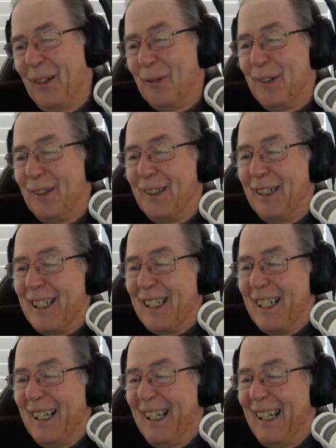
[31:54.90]
Right.
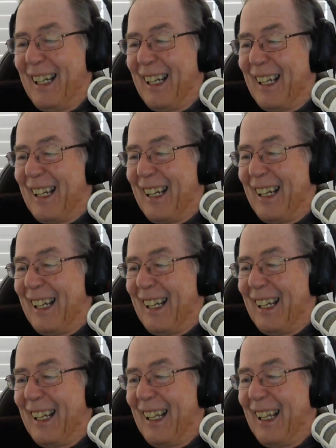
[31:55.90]

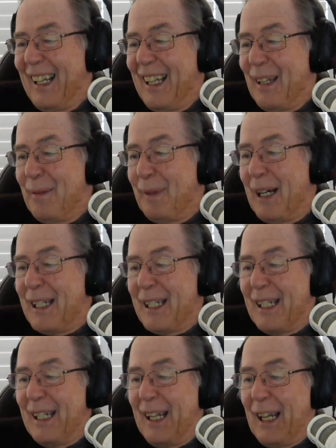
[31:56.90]
Okay. But
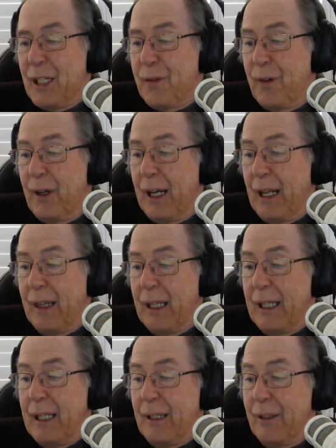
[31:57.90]
last Friday,
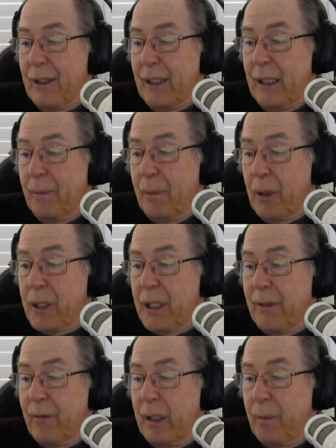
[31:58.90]
they got the box
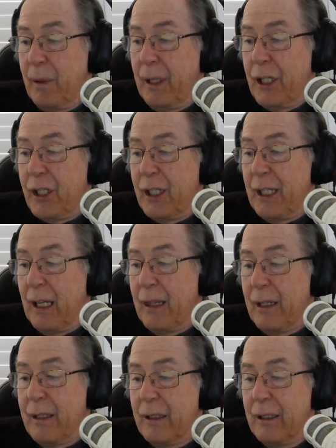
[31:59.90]
of replenishing
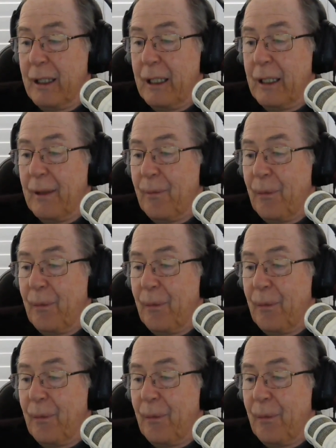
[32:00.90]
ether dye.